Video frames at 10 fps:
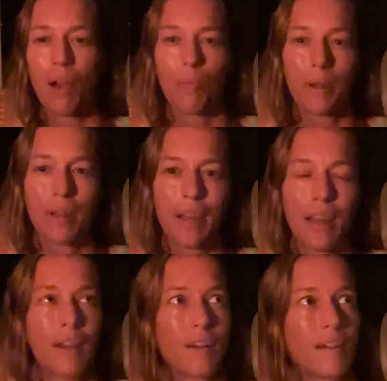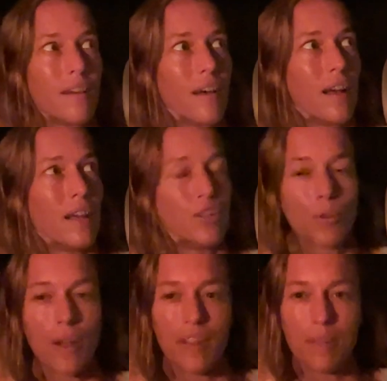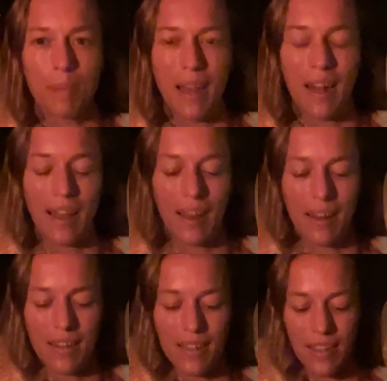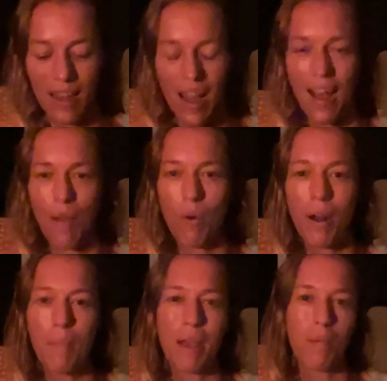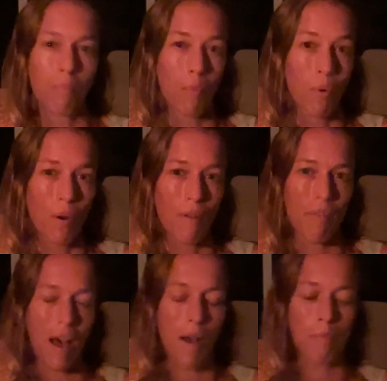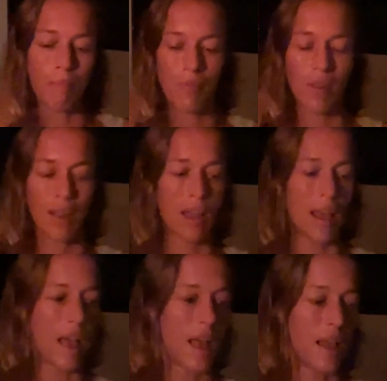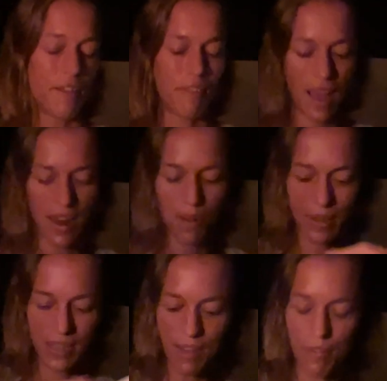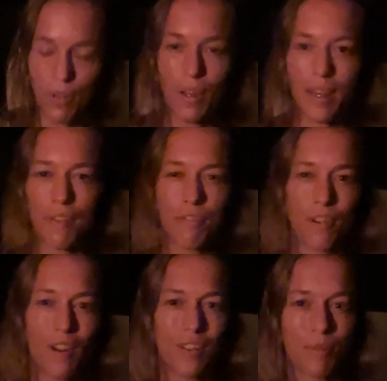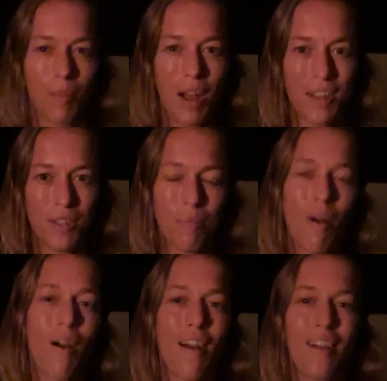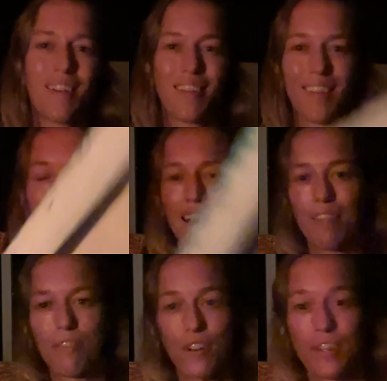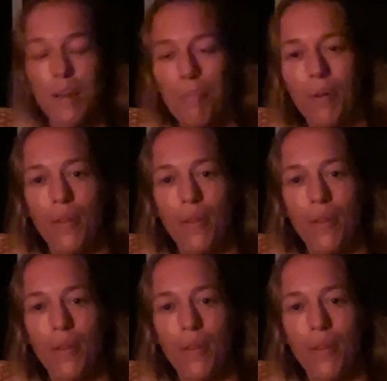really enjoy this painting, and I want to make more of them. And if anyone is ever looking for some custom art, like for example